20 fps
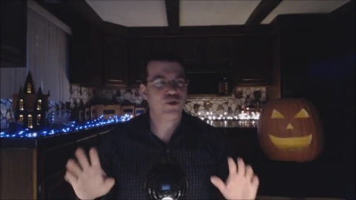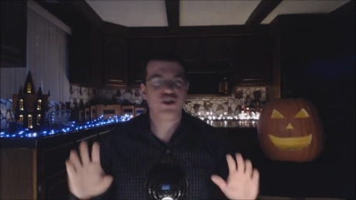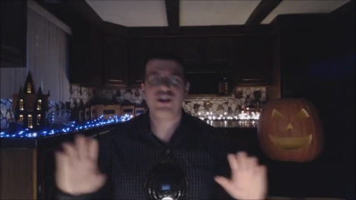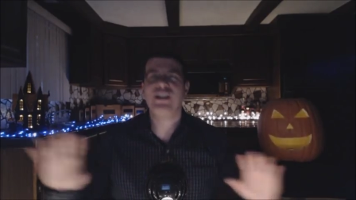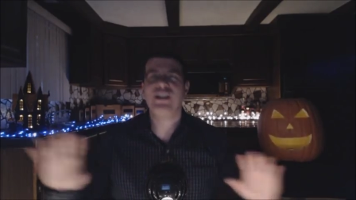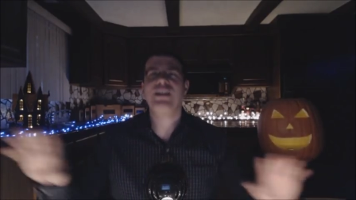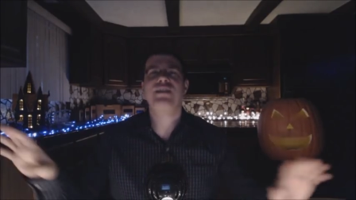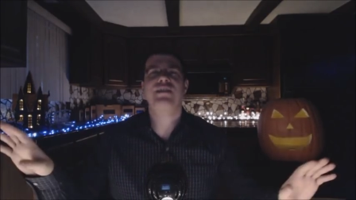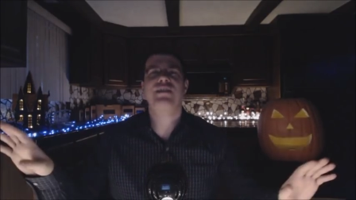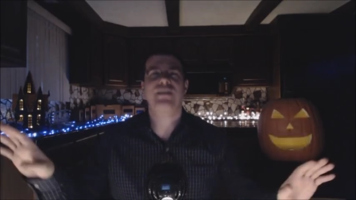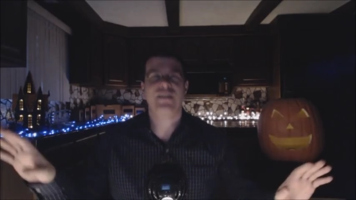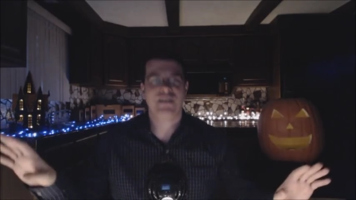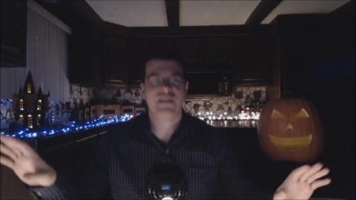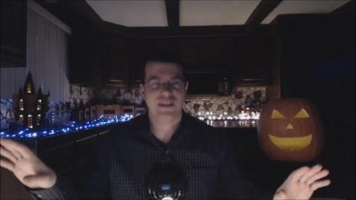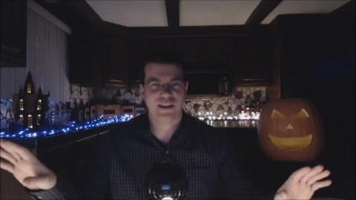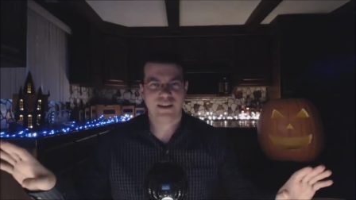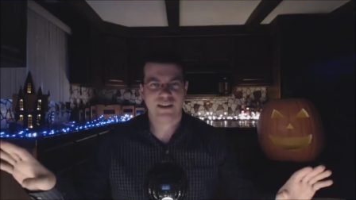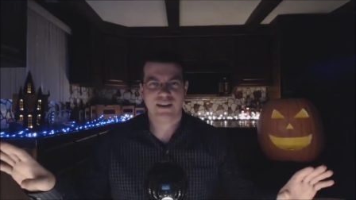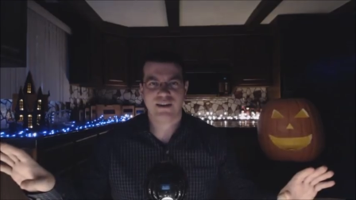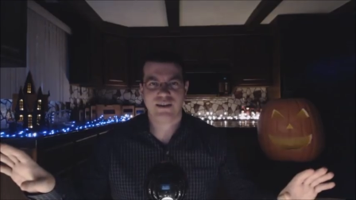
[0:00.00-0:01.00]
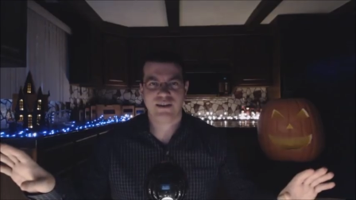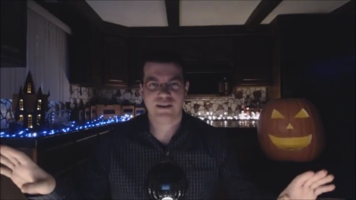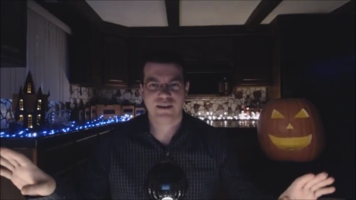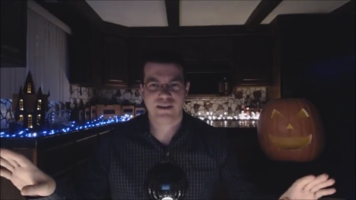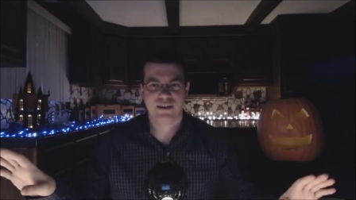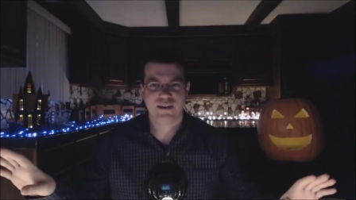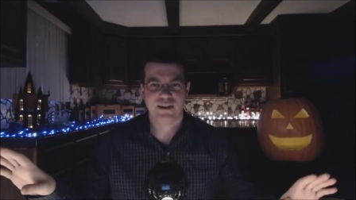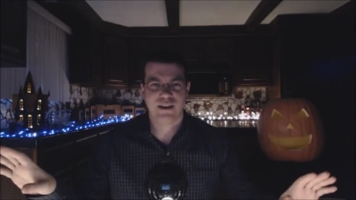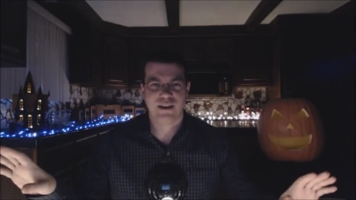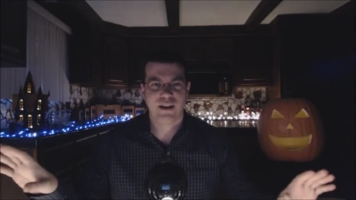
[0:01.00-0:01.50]
we should easily see
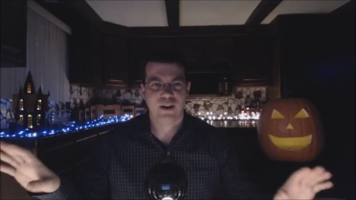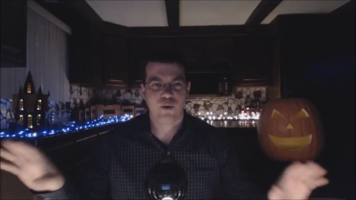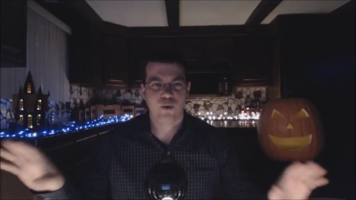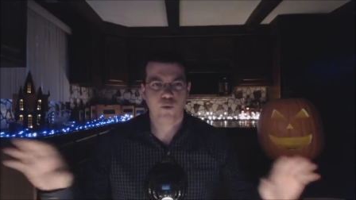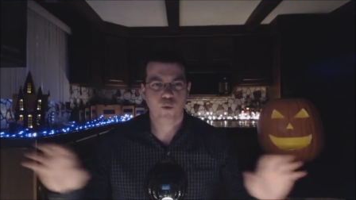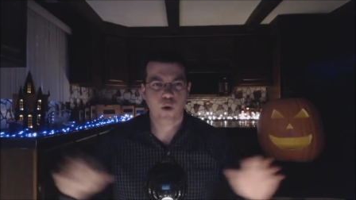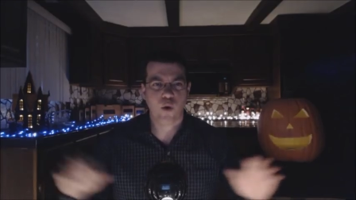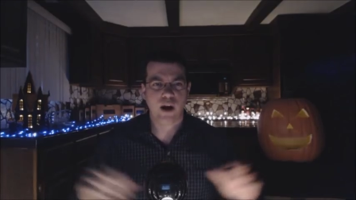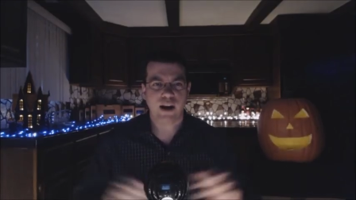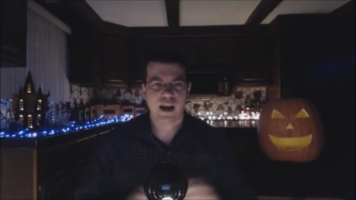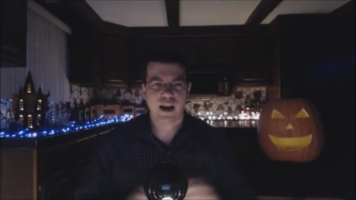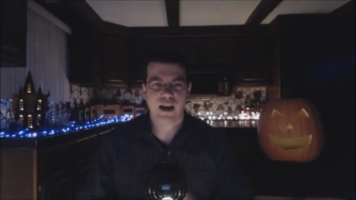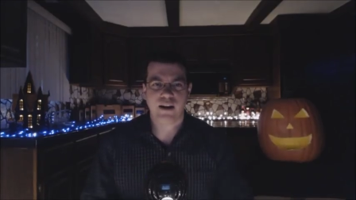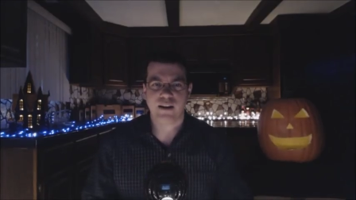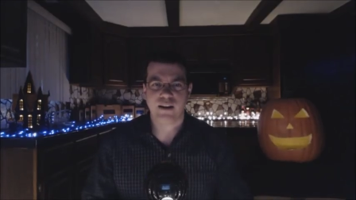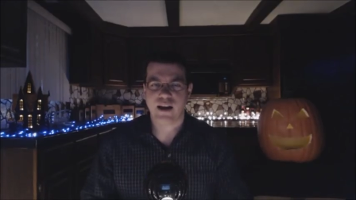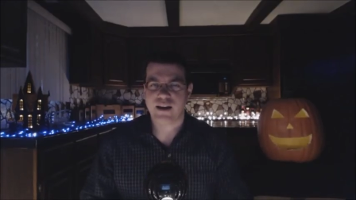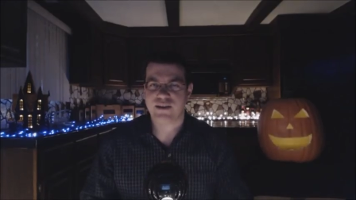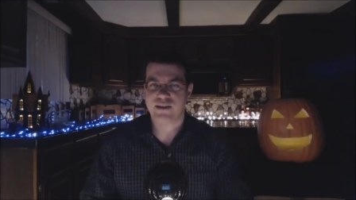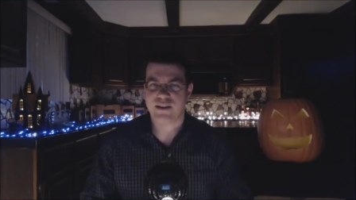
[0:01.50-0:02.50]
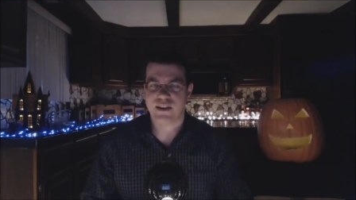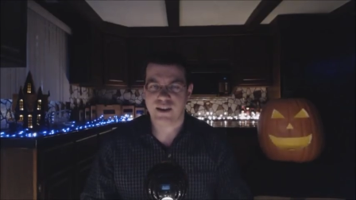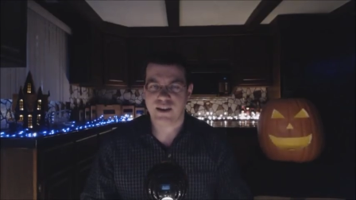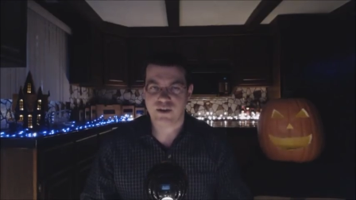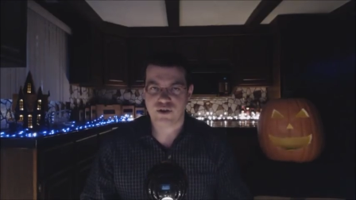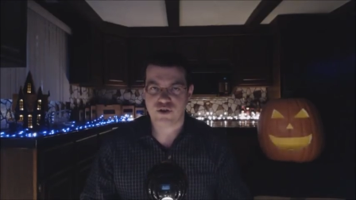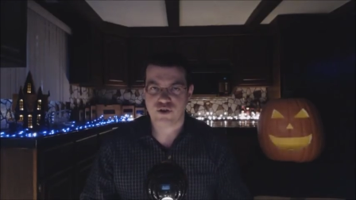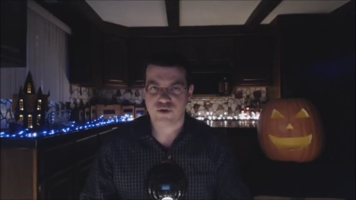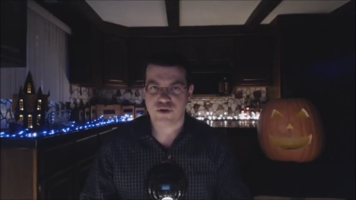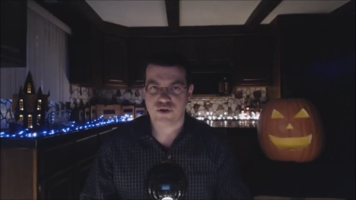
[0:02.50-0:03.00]
this when analyzing
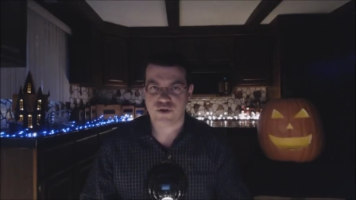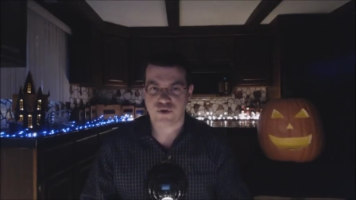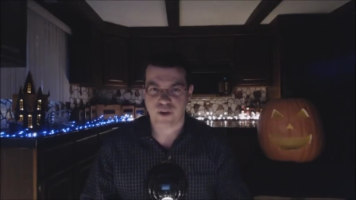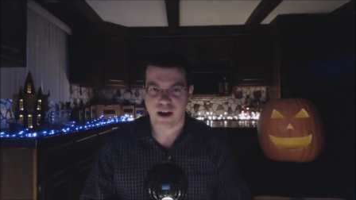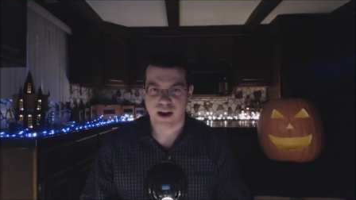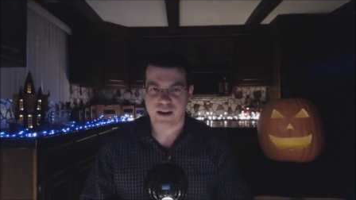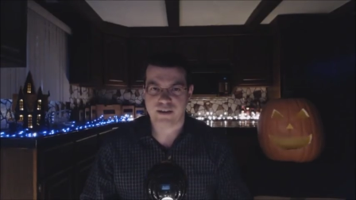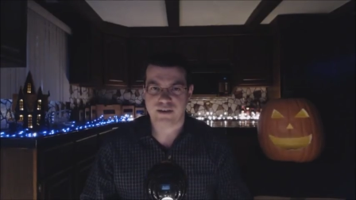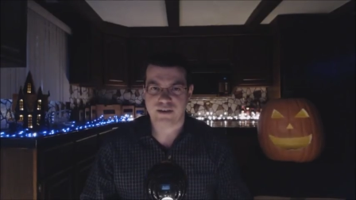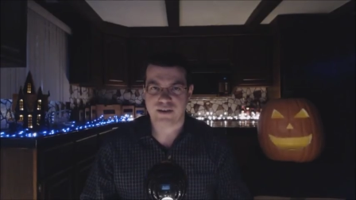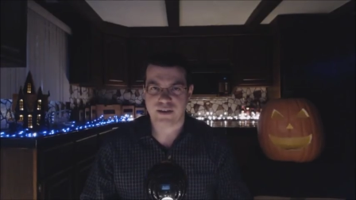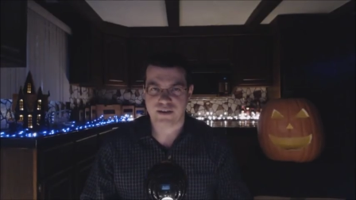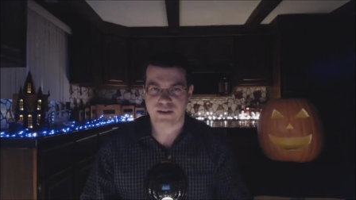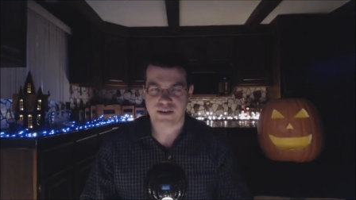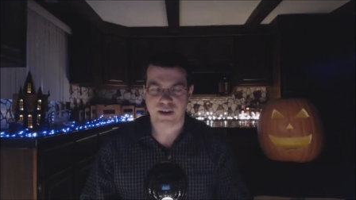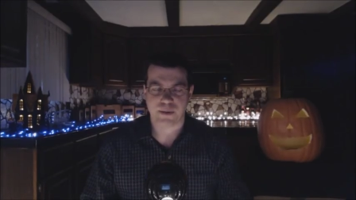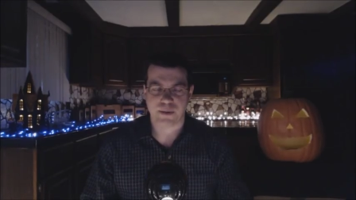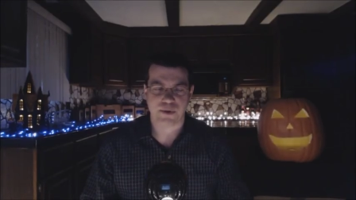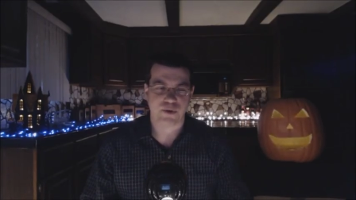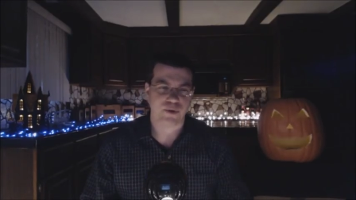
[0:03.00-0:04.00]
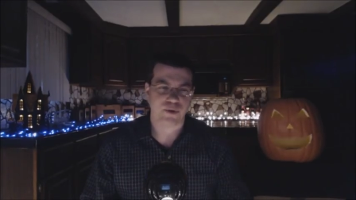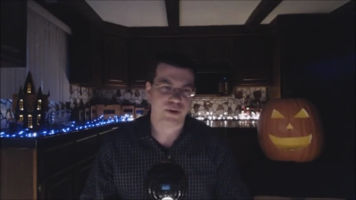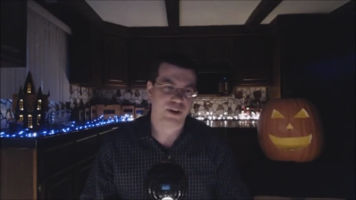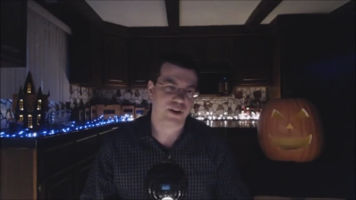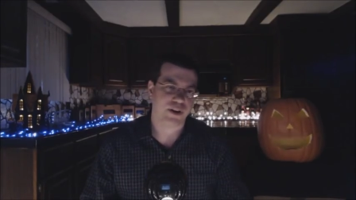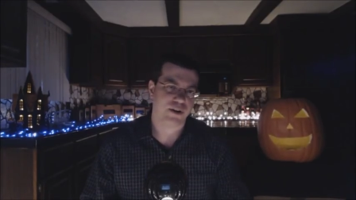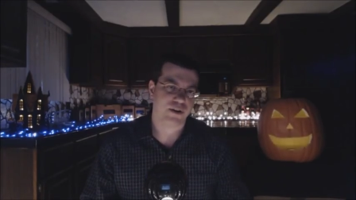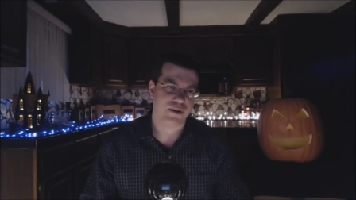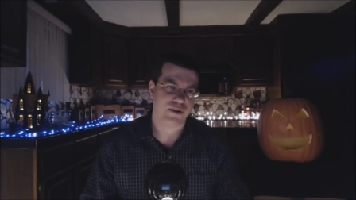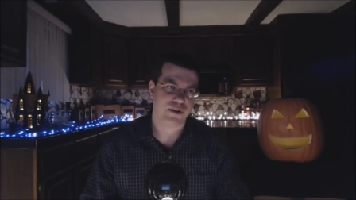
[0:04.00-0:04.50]
industry trends in subsequent
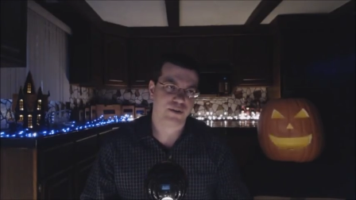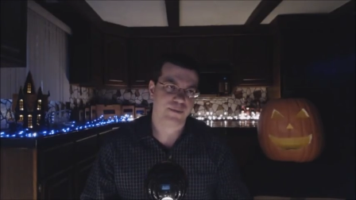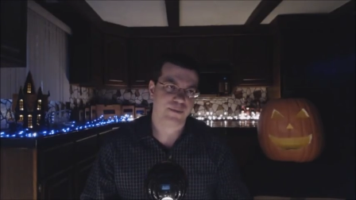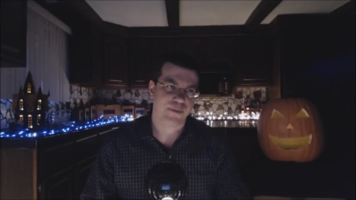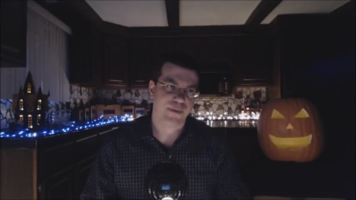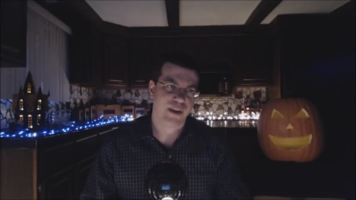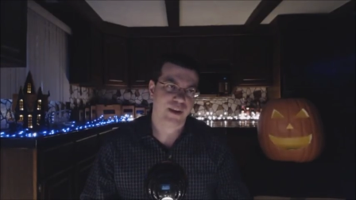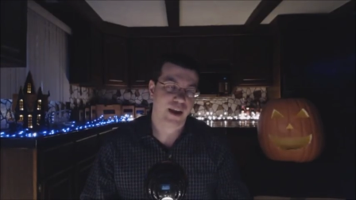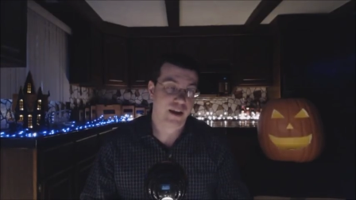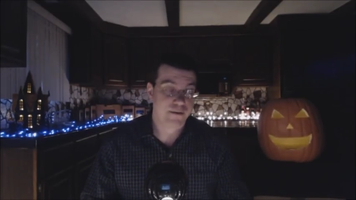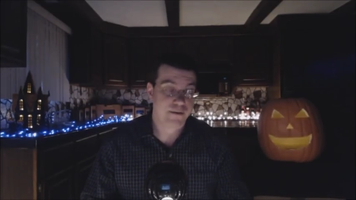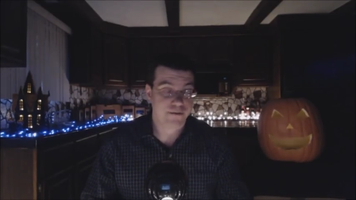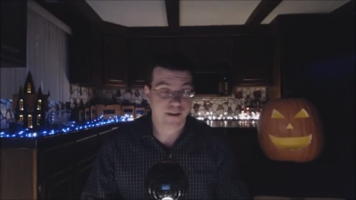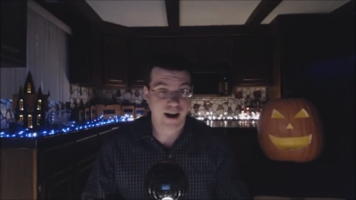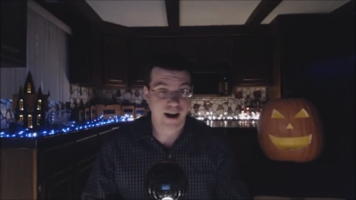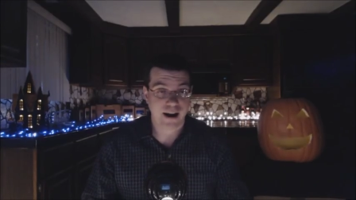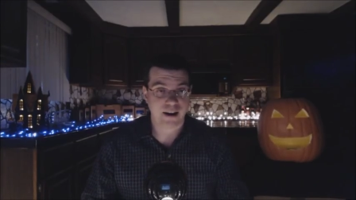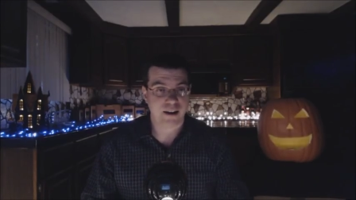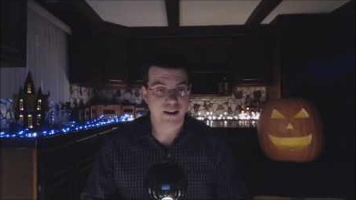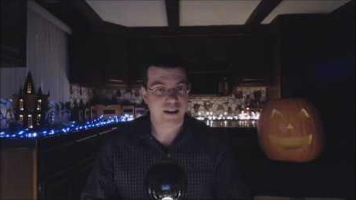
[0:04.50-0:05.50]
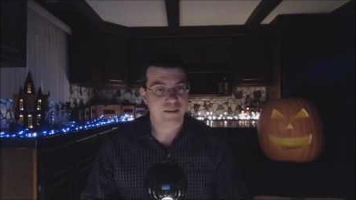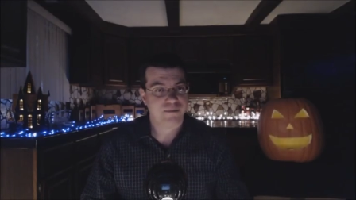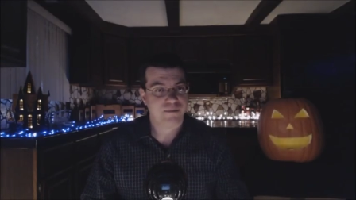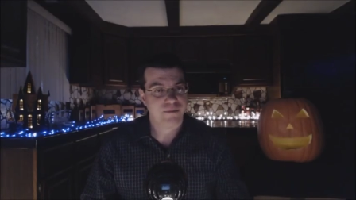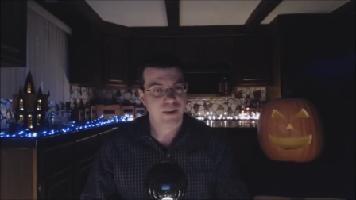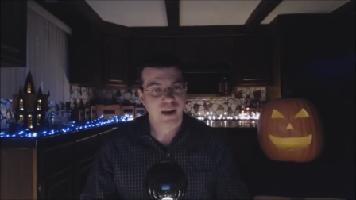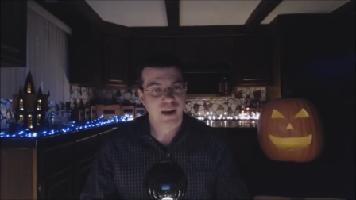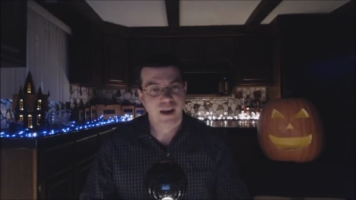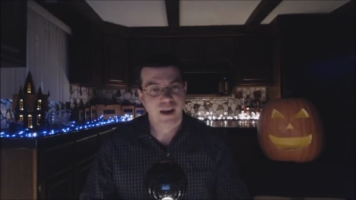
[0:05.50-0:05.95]
years. And finally,